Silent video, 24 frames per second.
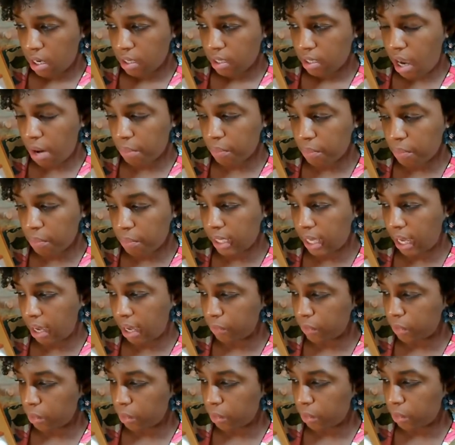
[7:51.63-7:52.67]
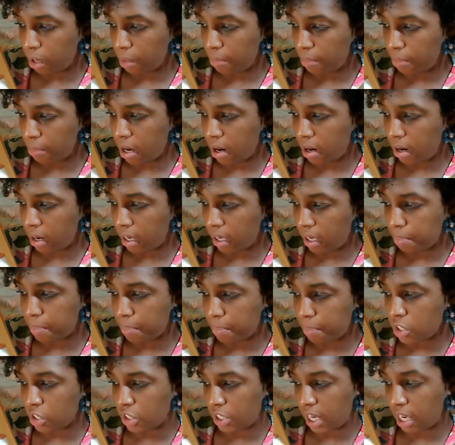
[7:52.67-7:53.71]
Not really a fruit or a berry,
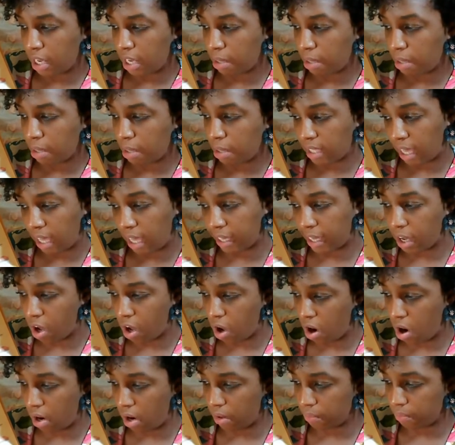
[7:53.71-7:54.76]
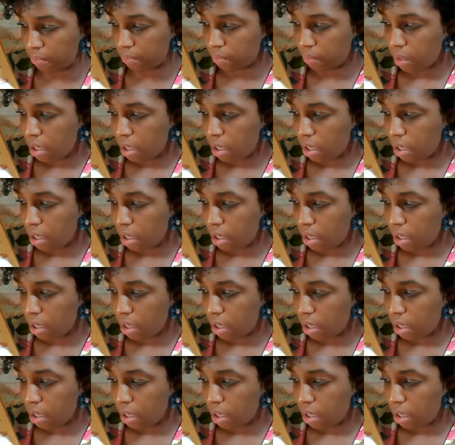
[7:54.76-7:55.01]
but shaped like a heart.